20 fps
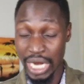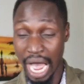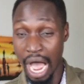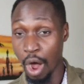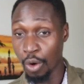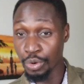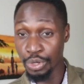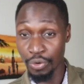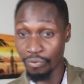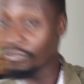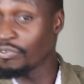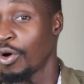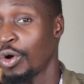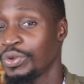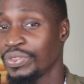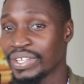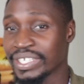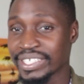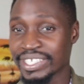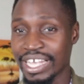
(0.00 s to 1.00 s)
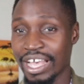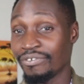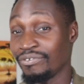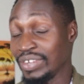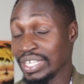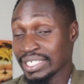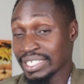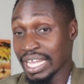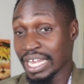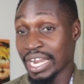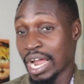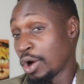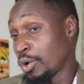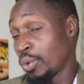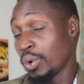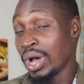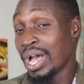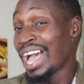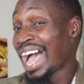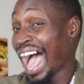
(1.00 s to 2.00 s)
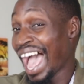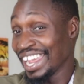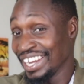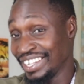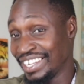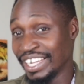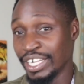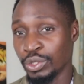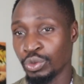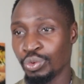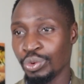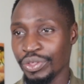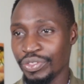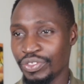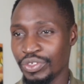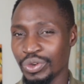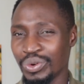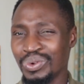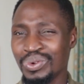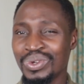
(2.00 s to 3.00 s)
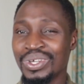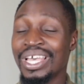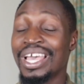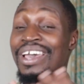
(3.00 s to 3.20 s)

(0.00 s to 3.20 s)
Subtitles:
how you found the service and how I dealt with you?